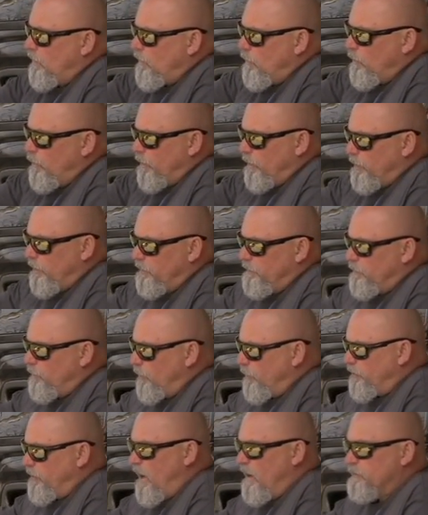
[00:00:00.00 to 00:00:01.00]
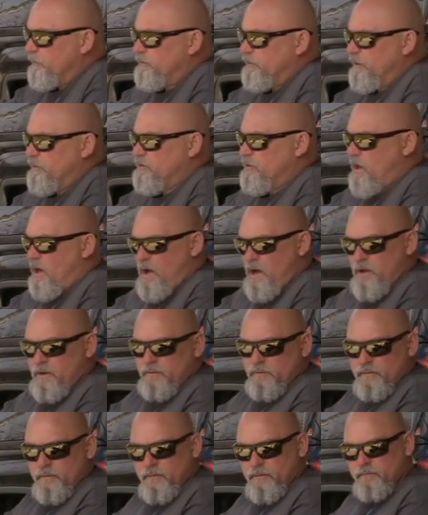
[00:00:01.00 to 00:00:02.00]
we're done with this gun,
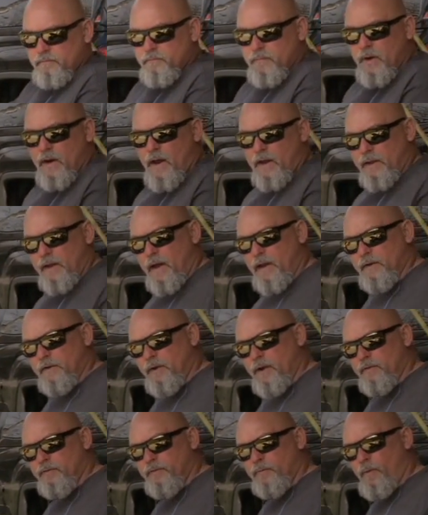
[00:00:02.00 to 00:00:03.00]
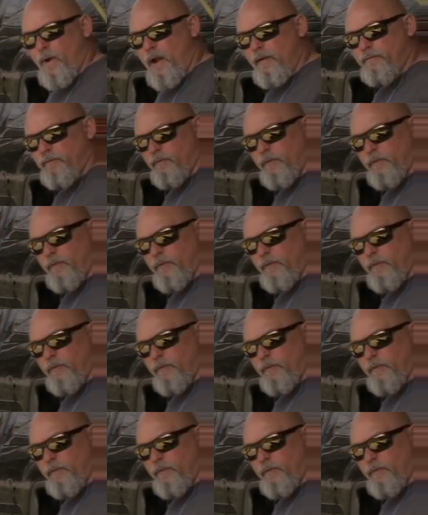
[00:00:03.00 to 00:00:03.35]
but I got another rifle